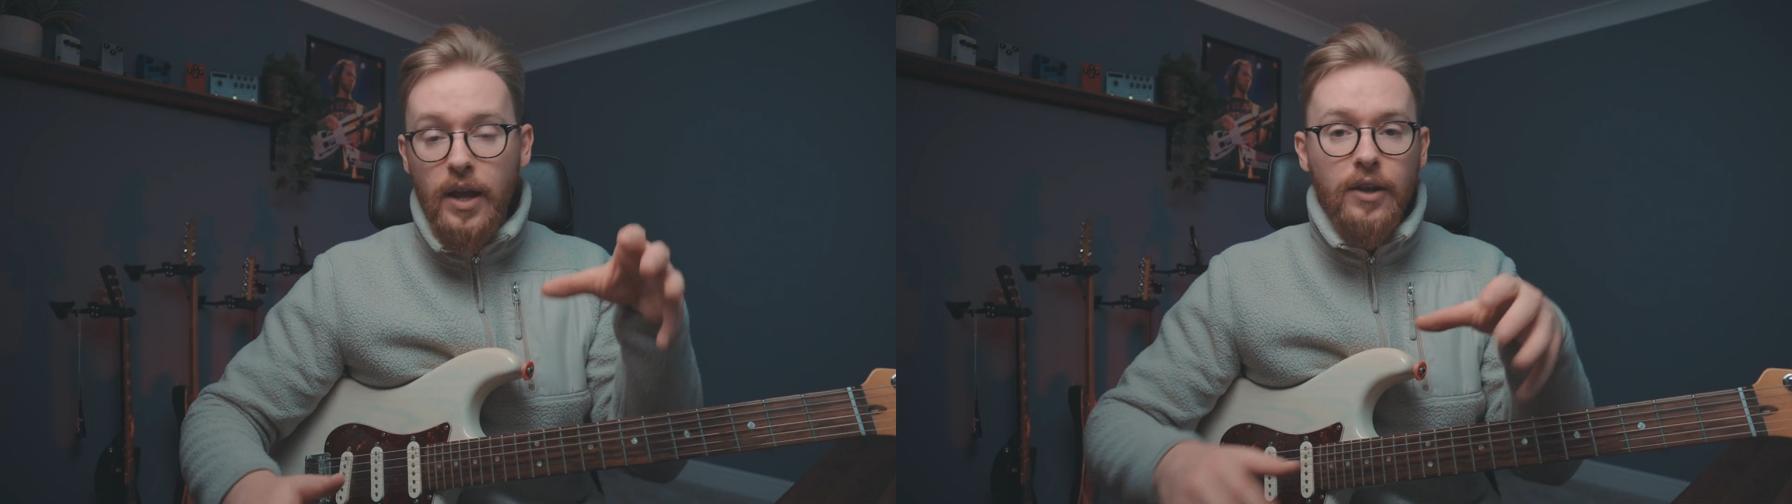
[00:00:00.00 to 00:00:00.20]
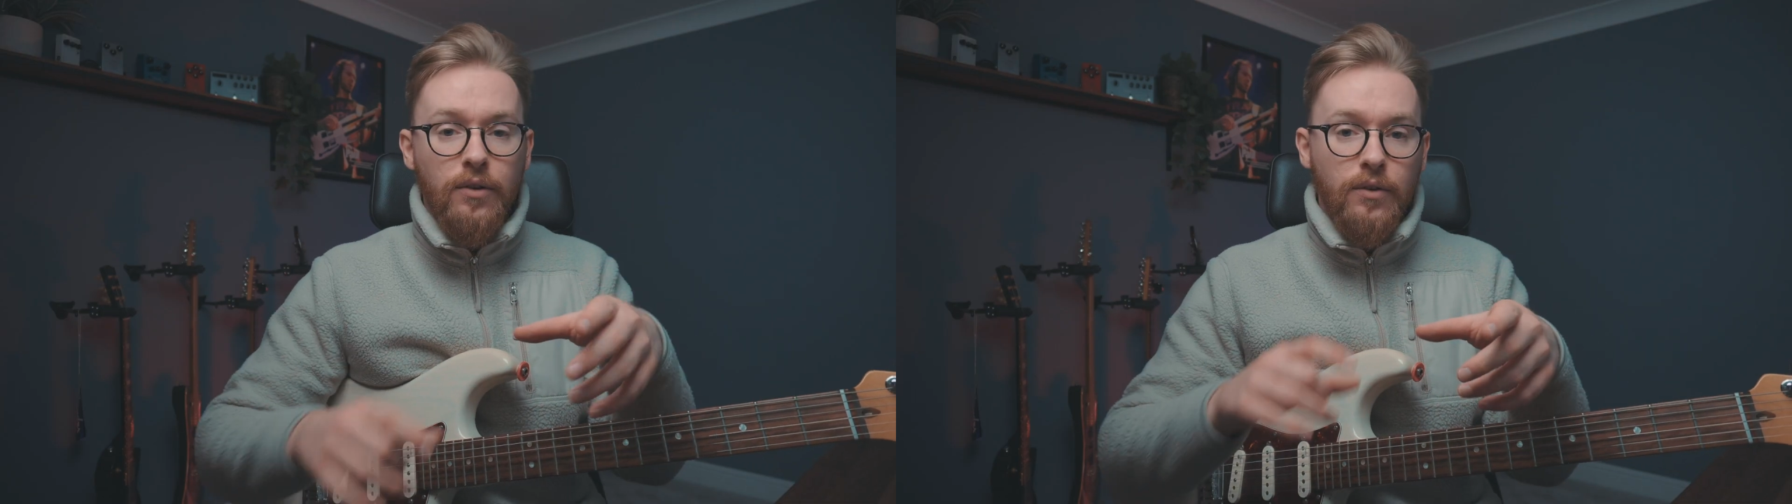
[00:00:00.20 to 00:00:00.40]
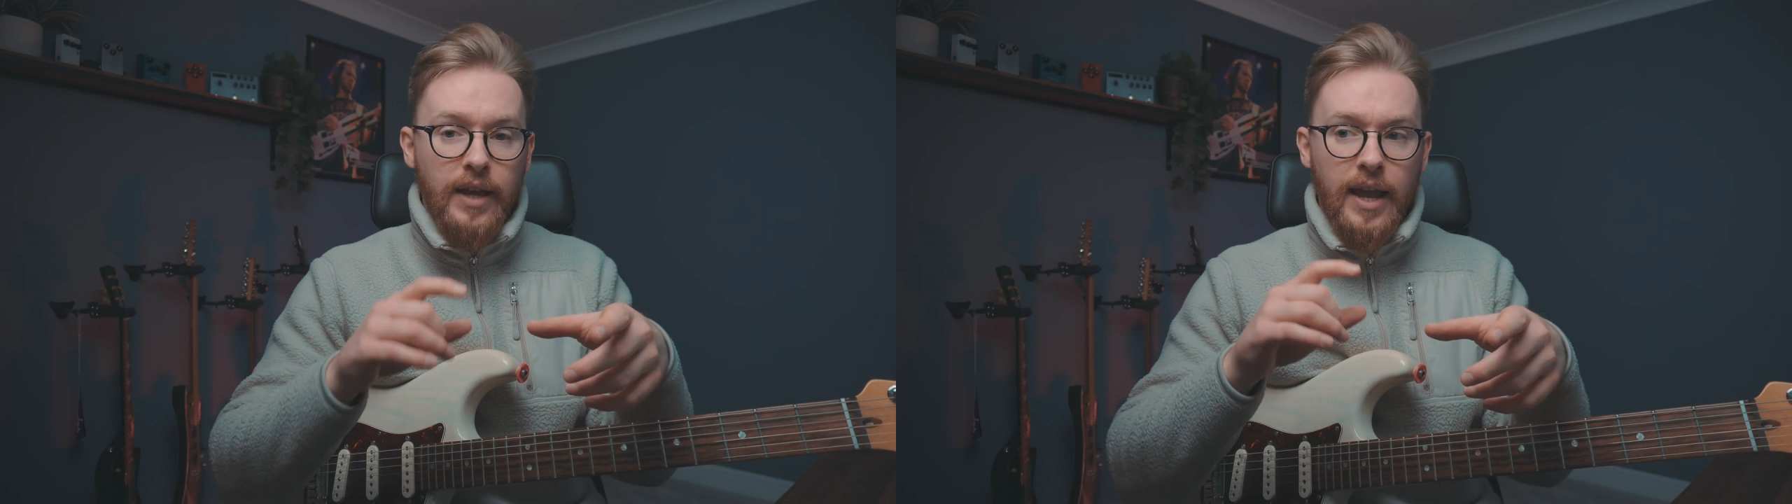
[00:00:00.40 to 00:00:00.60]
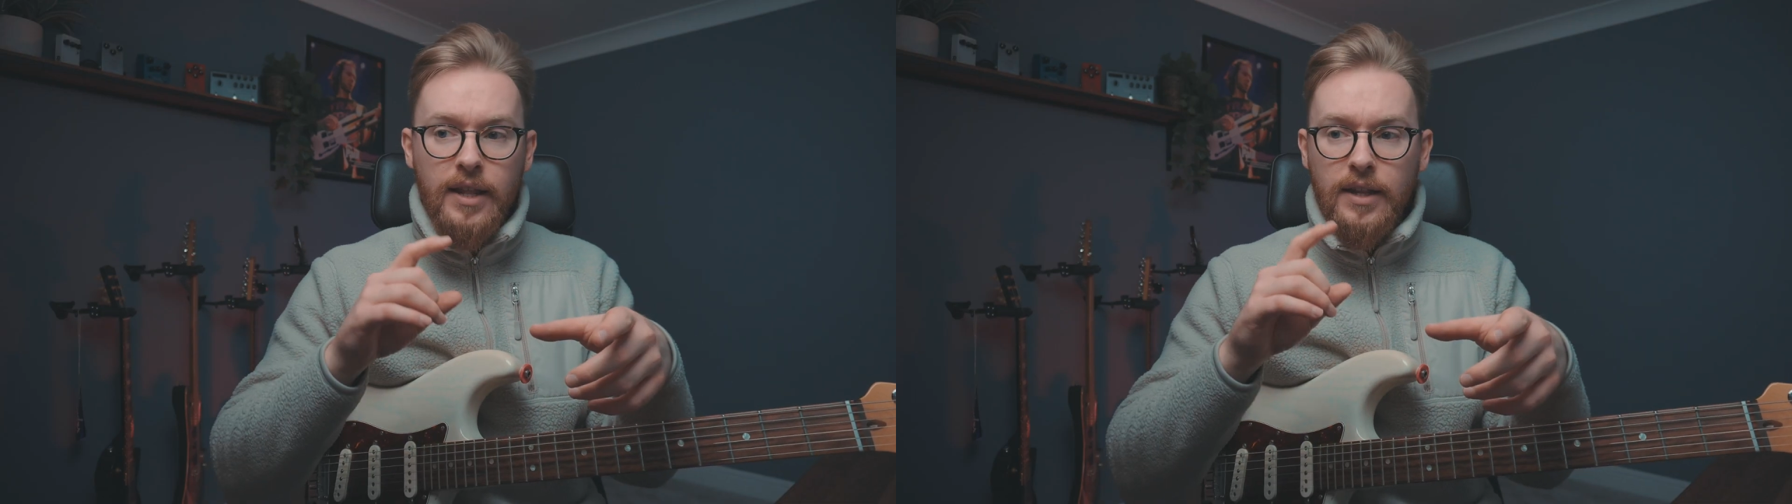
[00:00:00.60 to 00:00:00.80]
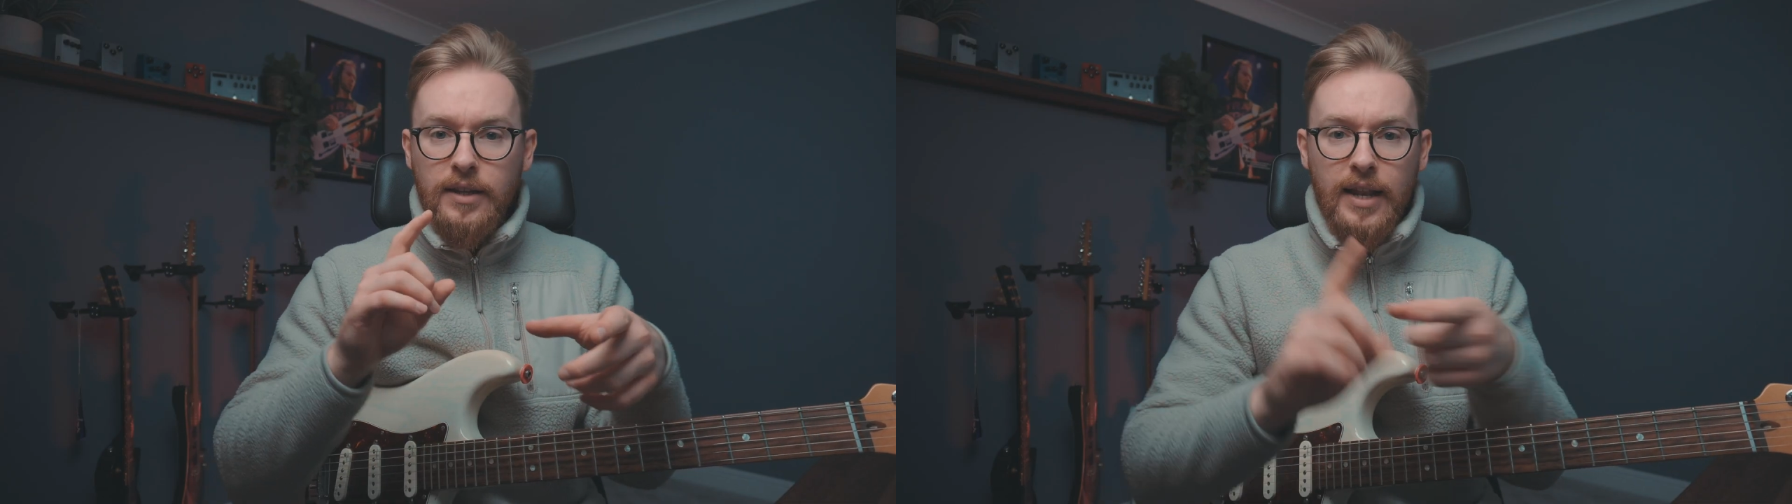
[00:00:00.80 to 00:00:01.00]
like you're not
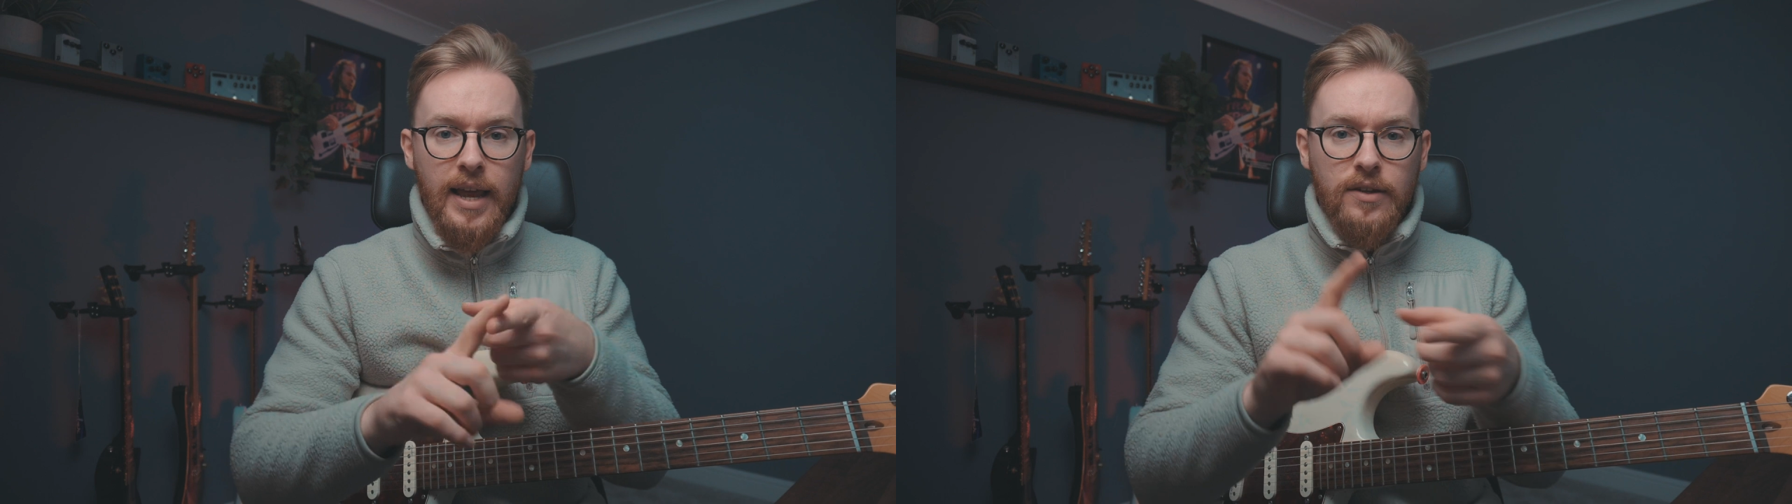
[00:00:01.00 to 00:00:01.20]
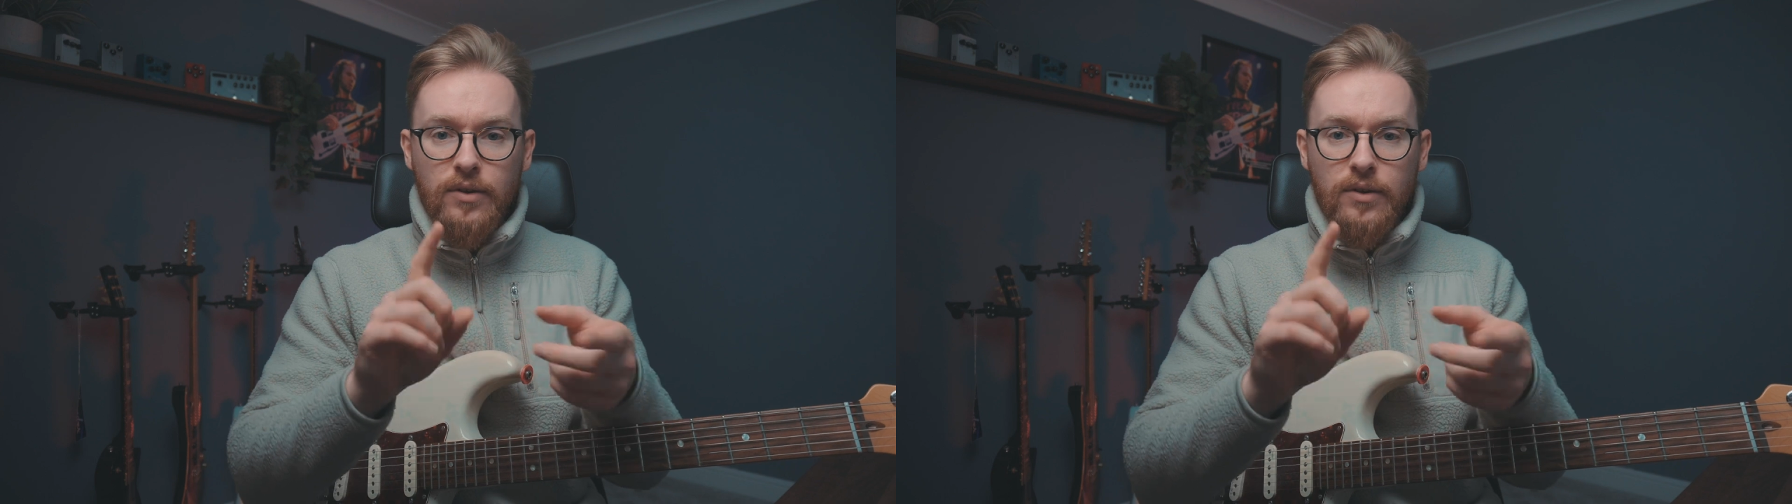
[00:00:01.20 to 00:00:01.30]
getting the delays